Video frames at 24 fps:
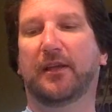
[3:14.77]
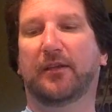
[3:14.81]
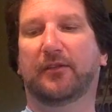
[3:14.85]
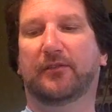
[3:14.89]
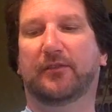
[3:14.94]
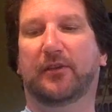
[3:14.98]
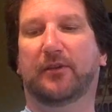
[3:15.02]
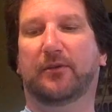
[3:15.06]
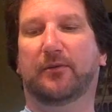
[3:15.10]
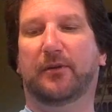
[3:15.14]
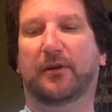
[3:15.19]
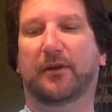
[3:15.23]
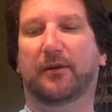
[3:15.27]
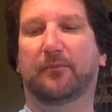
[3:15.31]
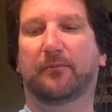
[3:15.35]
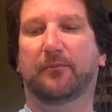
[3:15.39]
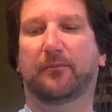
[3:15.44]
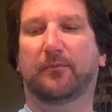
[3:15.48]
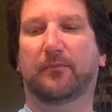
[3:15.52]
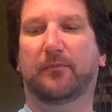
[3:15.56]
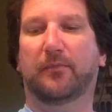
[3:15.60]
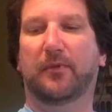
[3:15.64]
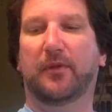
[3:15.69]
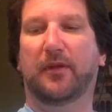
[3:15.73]

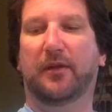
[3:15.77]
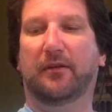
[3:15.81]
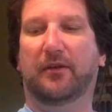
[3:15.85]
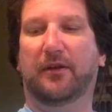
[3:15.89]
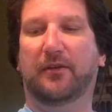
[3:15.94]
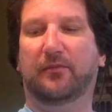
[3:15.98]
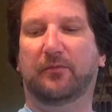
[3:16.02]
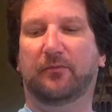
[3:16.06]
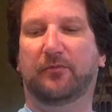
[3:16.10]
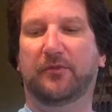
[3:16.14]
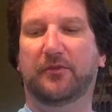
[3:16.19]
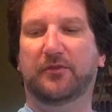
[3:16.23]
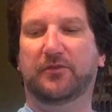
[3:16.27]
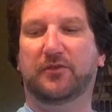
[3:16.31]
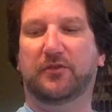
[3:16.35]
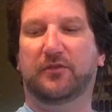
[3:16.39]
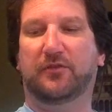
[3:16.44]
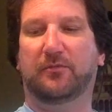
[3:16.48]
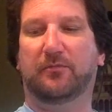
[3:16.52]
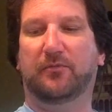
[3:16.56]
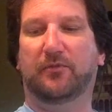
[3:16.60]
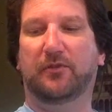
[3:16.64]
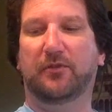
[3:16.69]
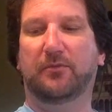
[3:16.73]
So unless we're fishing
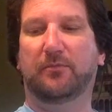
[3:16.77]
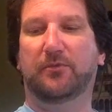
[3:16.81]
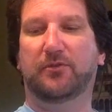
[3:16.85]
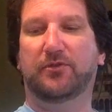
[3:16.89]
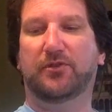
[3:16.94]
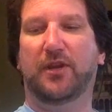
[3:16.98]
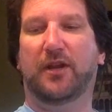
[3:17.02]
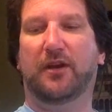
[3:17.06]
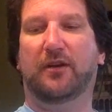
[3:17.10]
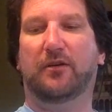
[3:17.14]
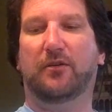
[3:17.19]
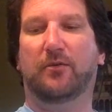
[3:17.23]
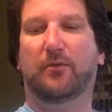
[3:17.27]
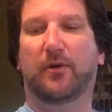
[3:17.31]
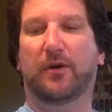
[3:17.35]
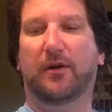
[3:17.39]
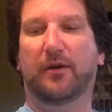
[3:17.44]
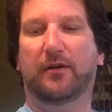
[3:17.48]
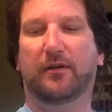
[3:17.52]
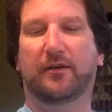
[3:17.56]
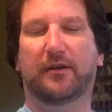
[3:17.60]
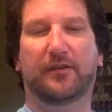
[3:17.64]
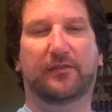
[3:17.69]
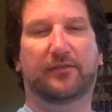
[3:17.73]
some super shallow
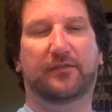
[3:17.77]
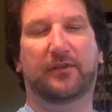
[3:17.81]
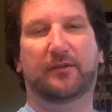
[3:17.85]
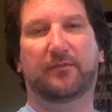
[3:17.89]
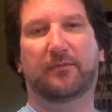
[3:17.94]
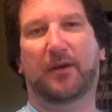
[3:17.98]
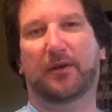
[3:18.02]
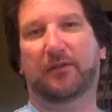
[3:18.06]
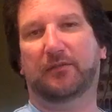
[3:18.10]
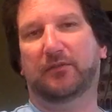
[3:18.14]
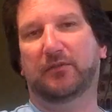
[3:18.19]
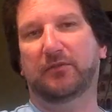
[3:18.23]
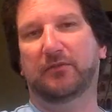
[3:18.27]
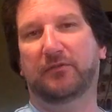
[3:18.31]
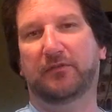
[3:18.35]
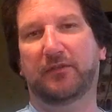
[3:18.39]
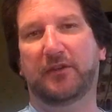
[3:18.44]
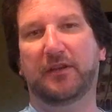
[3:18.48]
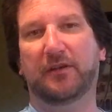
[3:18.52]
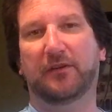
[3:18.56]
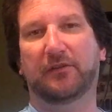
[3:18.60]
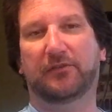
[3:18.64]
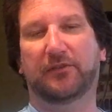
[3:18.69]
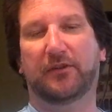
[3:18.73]
water, less than about 2
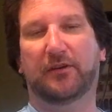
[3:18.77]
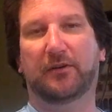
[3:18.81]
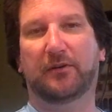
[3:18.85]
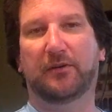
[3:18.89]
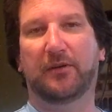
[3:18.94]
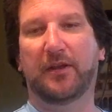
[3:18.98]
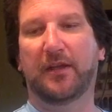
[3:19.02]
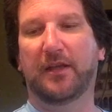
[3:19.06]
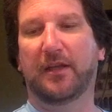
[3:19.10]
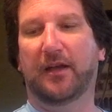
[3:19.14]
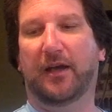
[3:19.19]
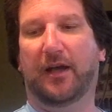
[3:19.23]
feet or so,